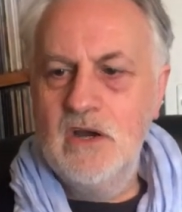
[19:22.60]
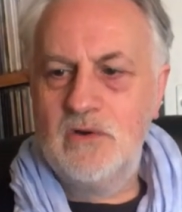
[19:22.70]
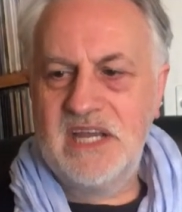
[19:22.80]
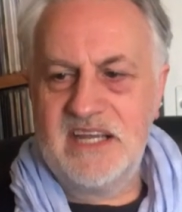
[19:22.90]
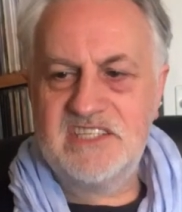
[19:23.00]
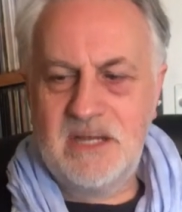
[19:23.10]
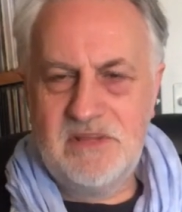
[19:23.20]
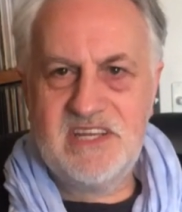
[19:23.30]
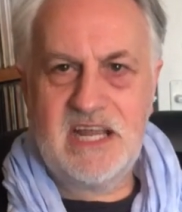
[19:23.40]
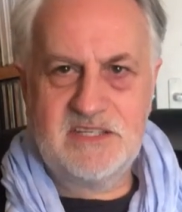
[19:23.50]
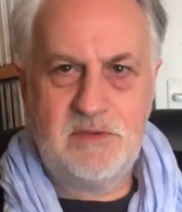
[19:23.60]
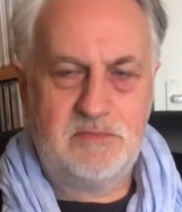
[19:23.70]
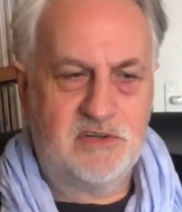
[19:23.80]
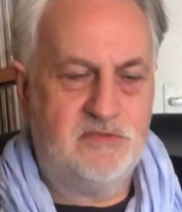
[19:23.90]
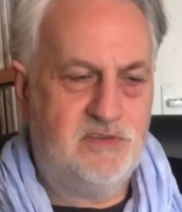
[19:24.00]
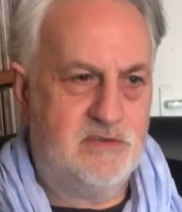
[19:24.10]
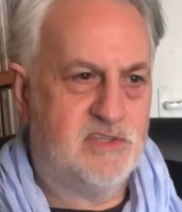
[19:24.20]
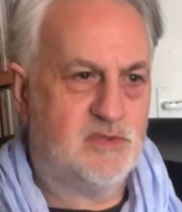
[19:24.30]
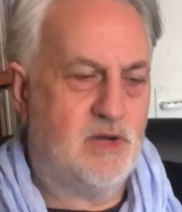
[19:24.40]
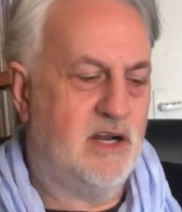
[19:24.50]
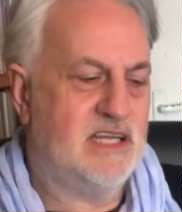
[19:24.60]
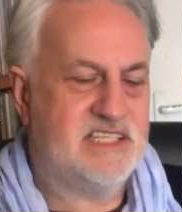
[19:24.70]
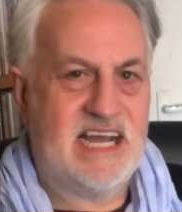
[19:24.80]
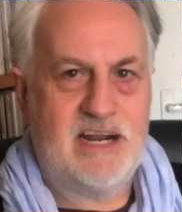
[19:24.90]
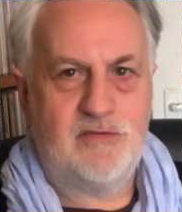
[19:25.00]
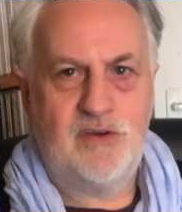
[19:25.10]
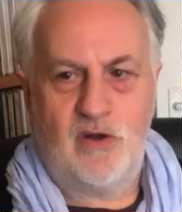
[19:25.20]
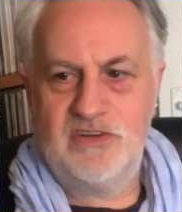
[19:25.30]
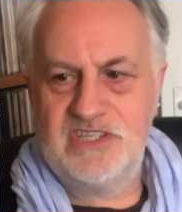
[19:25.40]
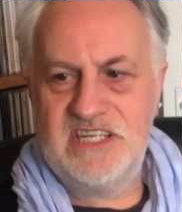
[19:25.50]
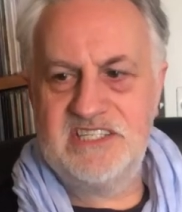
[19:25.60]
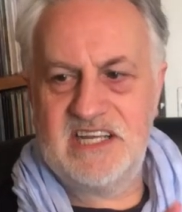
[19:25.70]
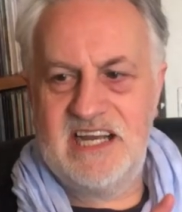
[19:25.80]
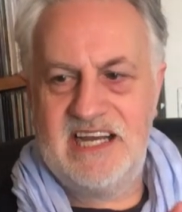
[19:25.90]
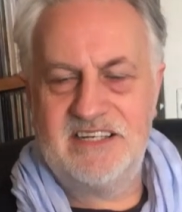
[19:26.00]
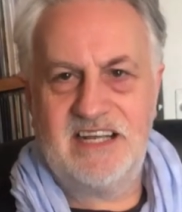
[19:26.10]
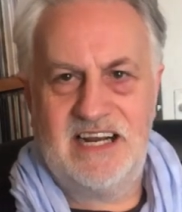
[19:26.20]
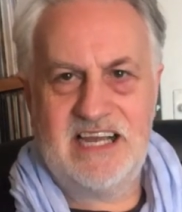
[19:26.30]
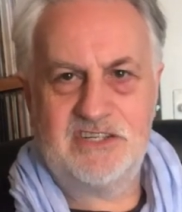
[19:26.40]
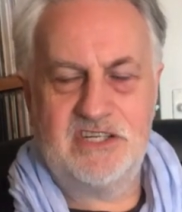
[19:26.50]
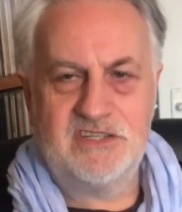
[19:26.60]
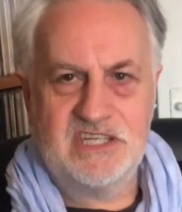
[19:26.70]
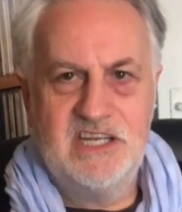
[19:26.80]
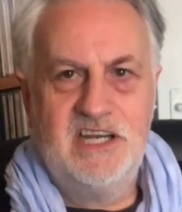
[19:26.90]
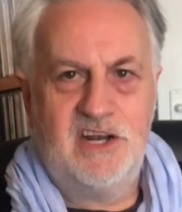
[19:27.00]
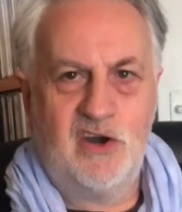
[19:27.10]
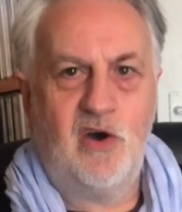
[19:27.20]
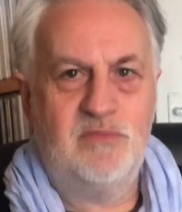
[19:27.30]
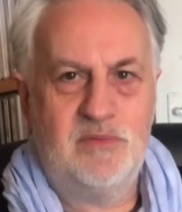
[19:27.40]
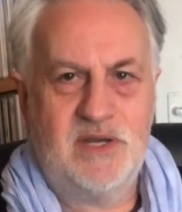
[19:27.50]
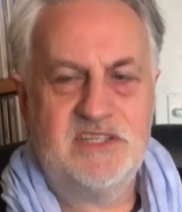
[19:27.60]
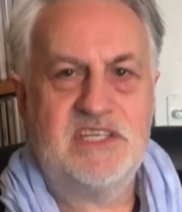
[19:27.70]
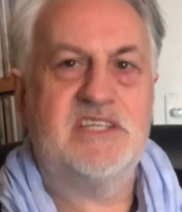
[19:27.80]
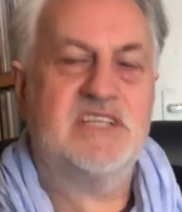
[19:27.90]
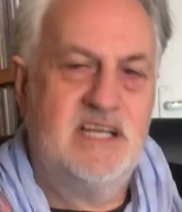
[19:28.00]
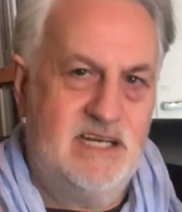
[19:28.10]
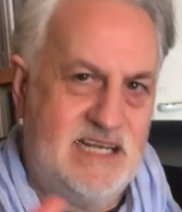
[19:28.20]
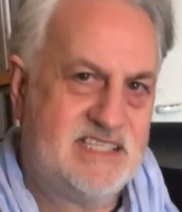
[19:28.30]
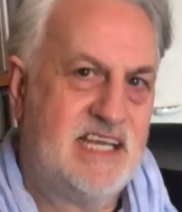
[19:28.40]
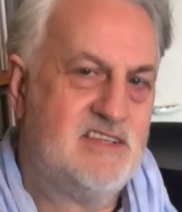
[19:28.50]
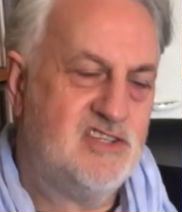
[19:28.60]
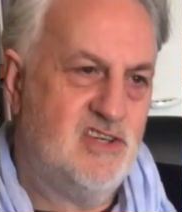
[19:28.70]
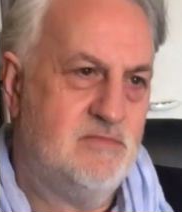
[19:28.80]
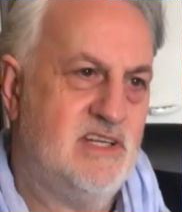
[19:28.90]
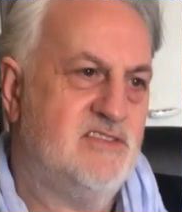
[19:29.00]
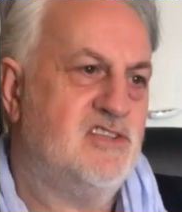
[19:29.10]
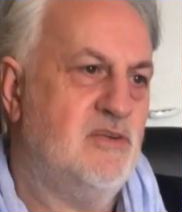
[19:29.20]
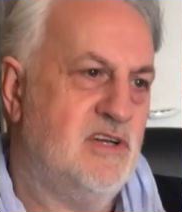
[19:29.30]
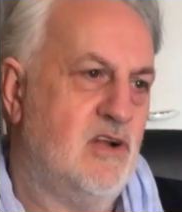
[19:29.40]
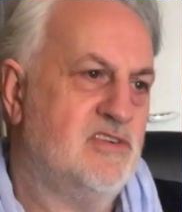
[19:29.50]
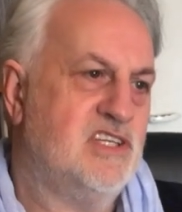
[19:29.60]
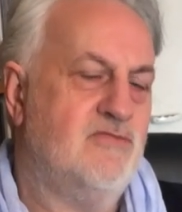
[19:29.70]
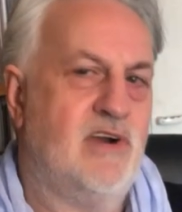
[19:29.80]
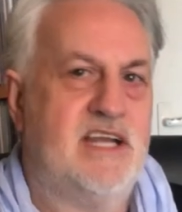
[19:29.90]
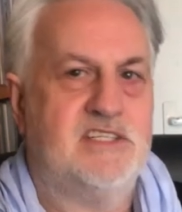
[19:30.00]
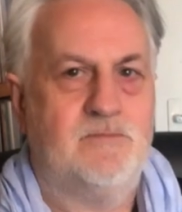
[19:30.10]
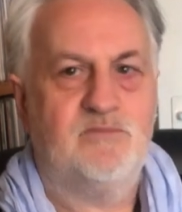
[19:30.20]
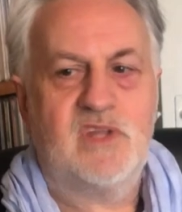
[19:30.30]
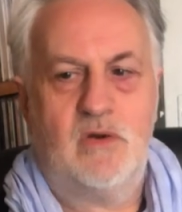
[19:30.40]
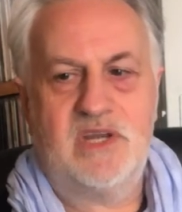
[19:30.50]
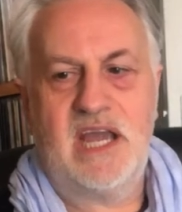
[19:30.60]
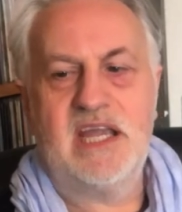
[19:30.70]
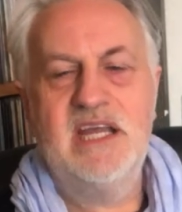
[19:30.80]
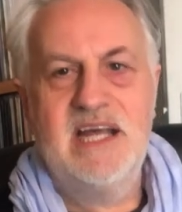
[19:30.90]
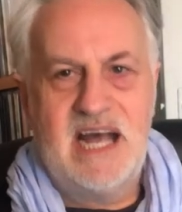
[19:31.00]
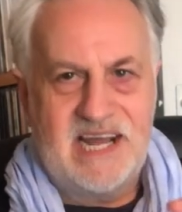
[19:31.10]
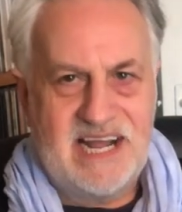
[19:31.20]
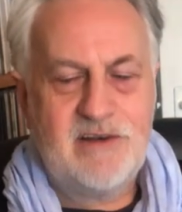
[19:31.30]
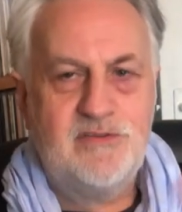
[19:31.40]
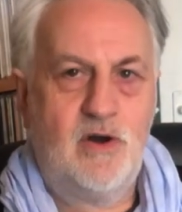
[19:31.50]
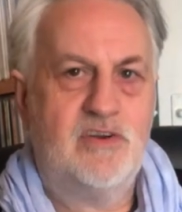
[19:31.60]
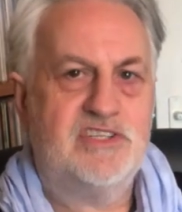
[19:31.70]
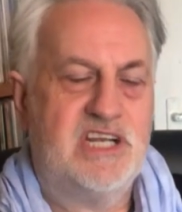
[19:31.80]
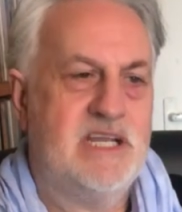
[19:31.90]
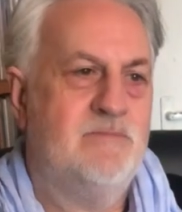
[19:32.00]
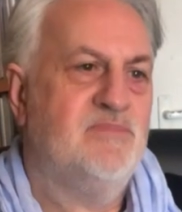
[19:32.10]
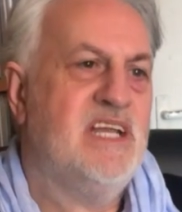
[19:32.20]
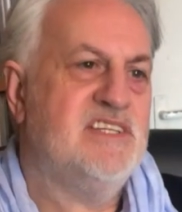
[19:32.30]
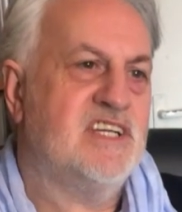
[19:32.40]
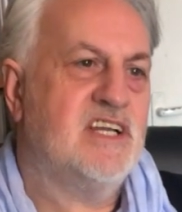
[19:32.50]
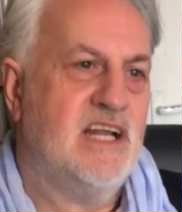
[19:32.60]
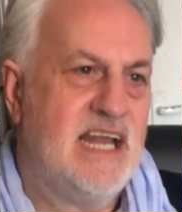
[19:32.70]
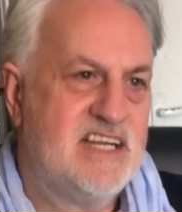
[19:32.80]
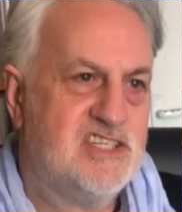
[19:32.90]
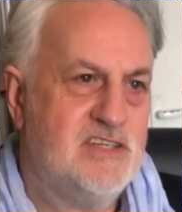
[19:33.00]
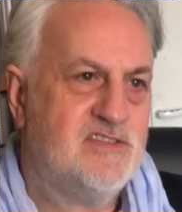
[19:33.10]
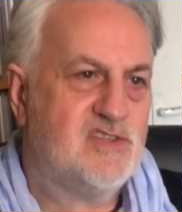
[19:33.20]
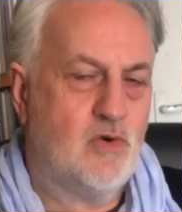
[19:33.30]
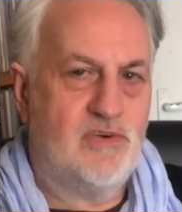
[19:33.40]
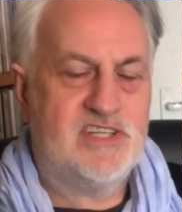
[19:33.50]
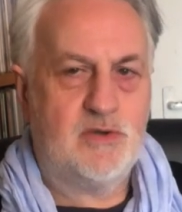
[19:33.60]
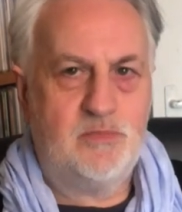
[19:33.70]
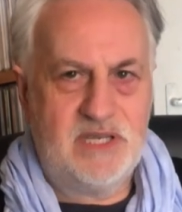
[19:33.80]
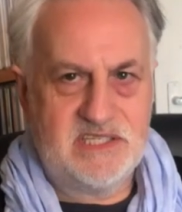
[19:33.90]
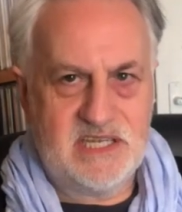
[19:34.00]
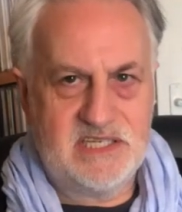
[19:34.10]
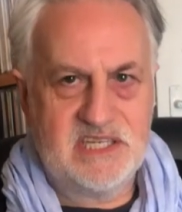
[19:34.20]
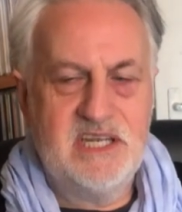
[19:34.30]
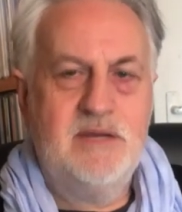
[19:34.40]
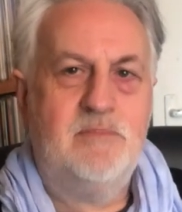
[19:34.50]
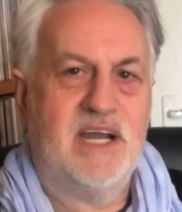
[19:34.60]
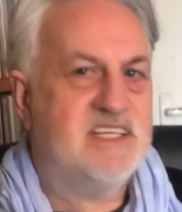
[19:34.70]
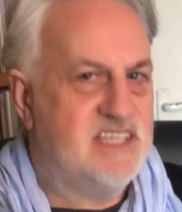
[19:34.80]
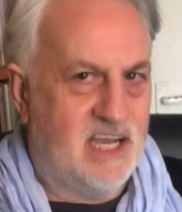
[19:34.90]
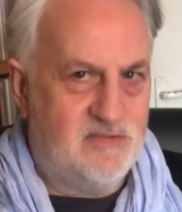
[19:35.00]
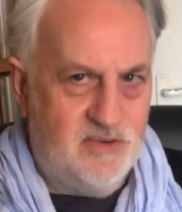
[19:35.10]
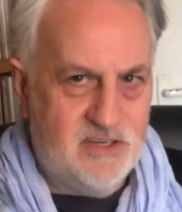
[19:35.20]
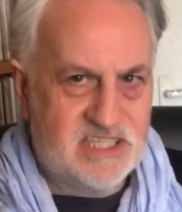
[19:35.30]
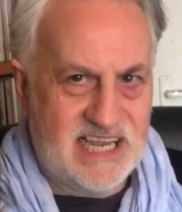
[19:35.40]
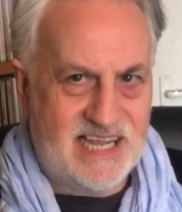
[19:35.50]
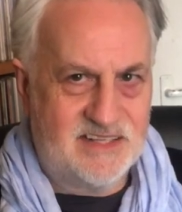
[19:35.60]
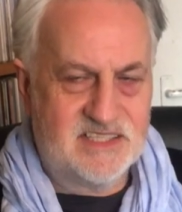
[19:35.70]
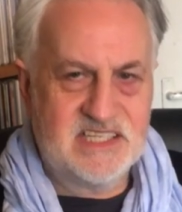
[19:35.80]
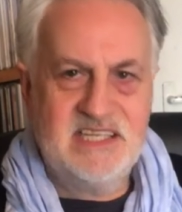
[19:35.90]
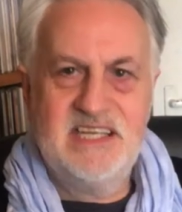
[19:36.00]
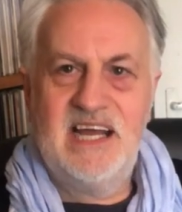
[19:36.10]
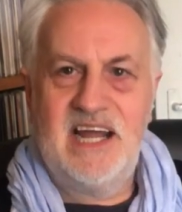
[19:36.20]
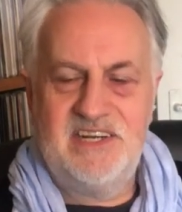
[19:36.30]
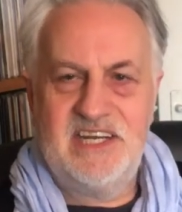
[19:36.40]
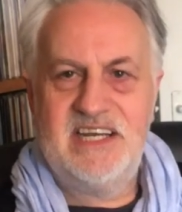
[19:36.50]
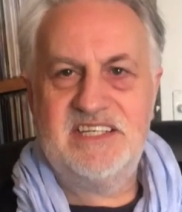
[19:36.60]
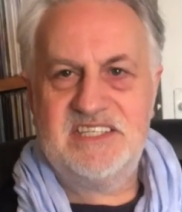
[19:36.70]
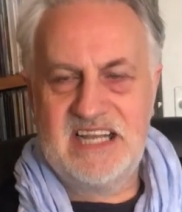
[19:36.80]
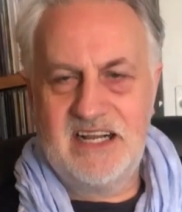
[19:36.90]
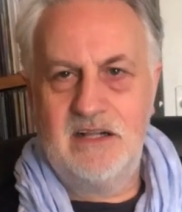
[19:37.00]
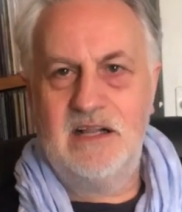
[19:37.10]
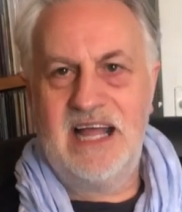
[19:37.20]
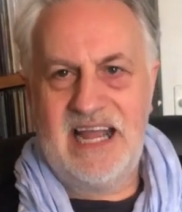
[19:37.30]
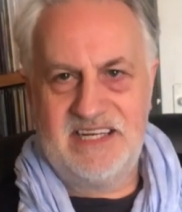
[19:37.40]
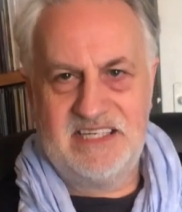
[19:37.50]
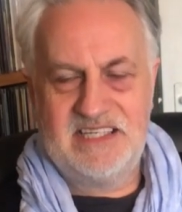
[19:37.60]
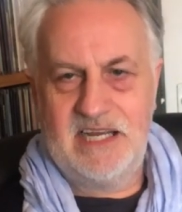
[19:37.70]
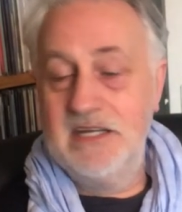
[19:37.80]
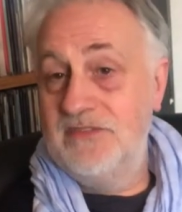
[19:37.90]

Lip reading: Okay, something that gets people confused as well is anthologies and collections and omnibuses. Let's get the terminology right. Okay, an anthology is a collection of stories or pieces by diverse hands under a single editor.